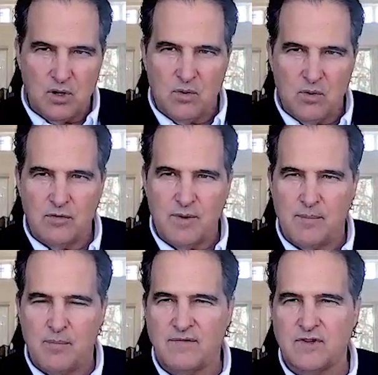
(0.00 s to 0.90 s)
away with my
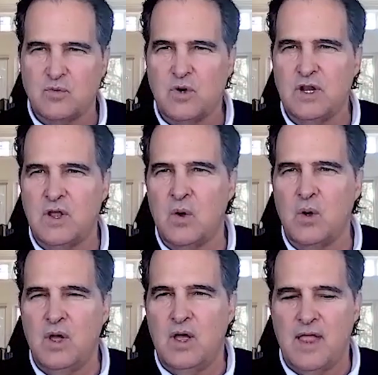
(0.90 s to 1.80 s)
breakfast
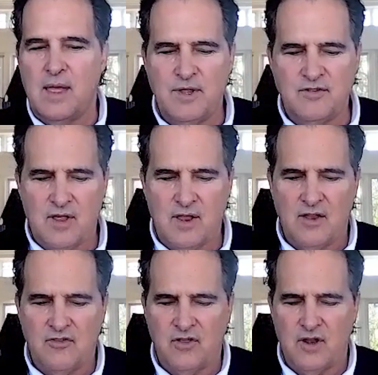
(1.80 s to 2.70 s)
window, that means that
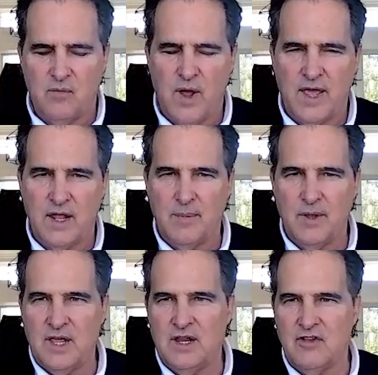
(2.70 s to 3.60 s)
instead of waking up
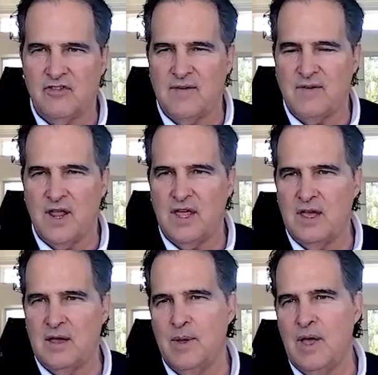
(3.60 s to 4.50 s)
and eating at 7
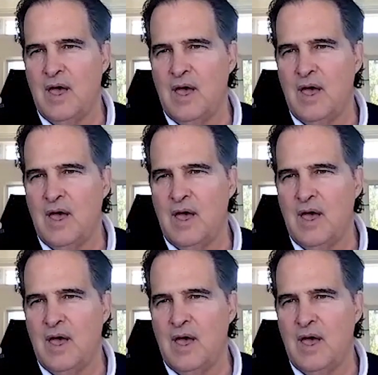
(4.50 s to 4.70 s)
a.m.,